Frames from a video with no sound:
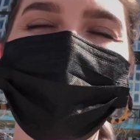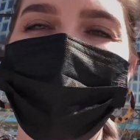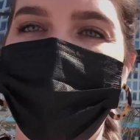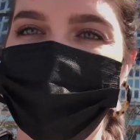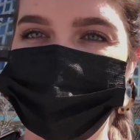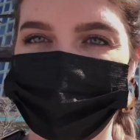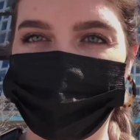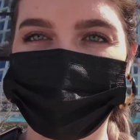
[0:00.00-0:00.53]

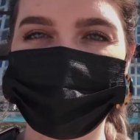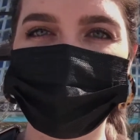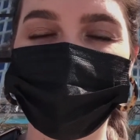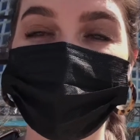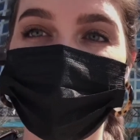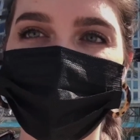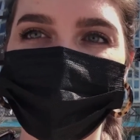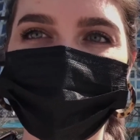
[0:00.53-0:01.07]
at Domino
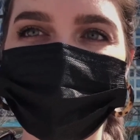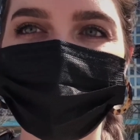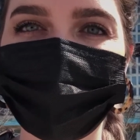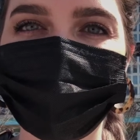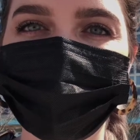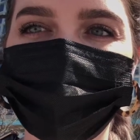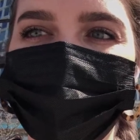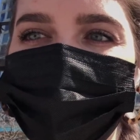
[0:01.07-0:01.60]
Park
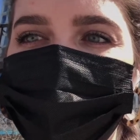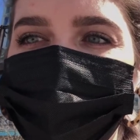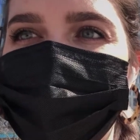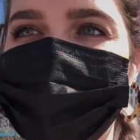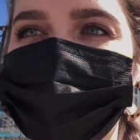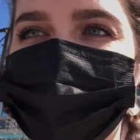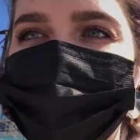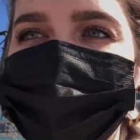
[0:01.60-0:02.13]
right now,
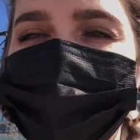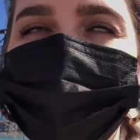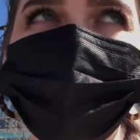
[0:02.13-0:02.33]
which is